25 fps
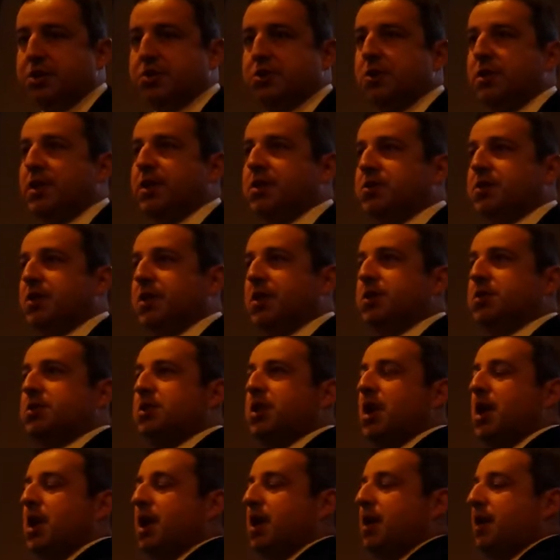So this
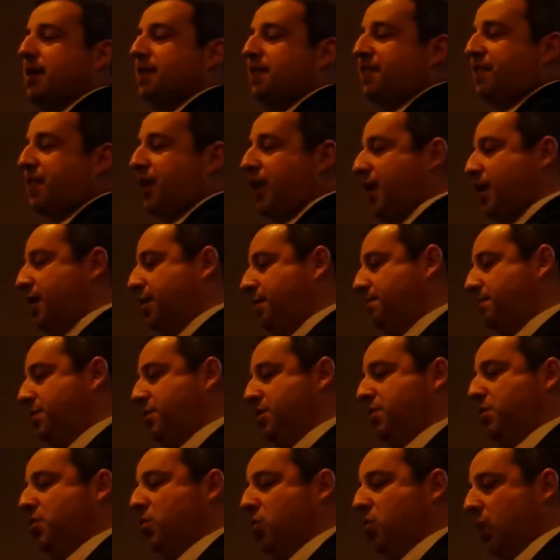is from
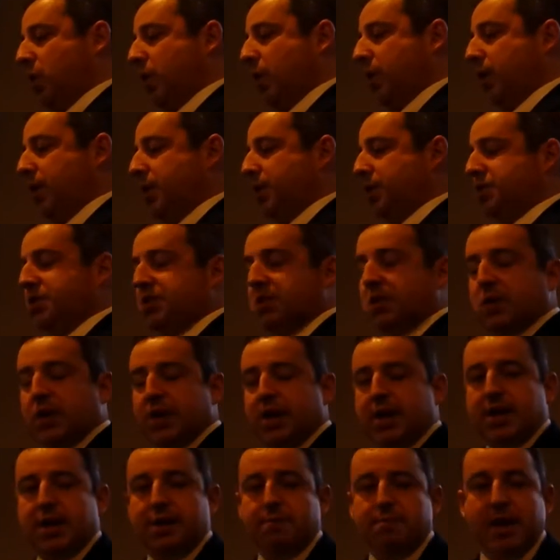your
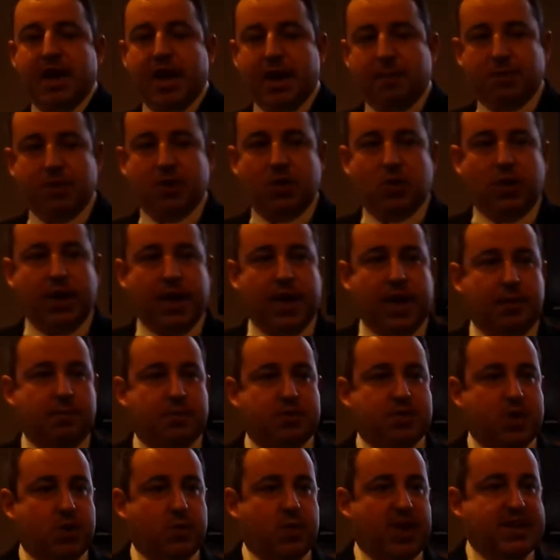screening
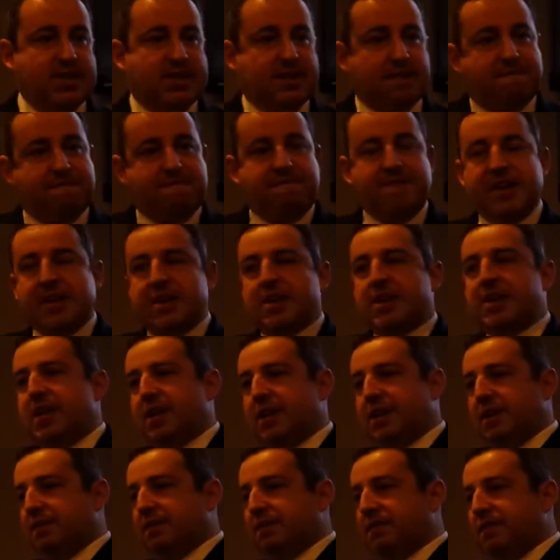mammogram to a
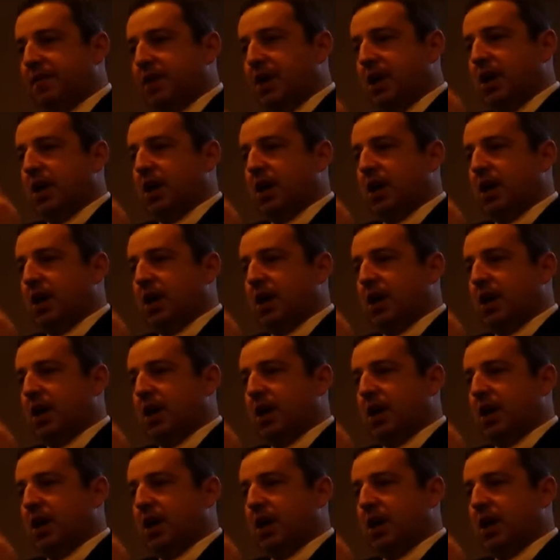definitive